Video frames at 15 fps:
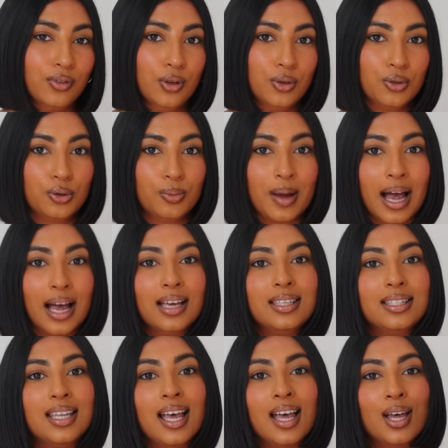of neutral bags.
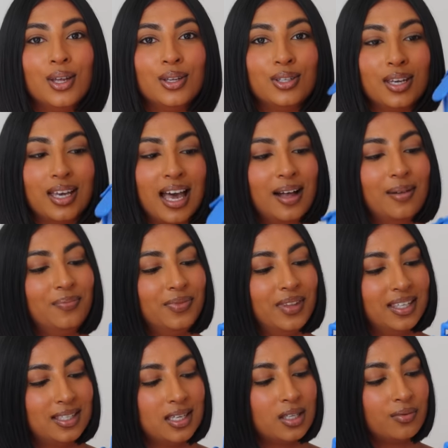So yeah,
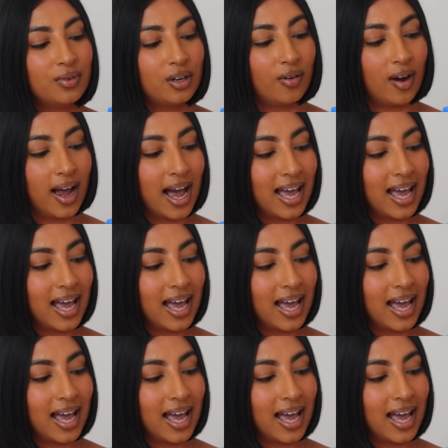this is a regret.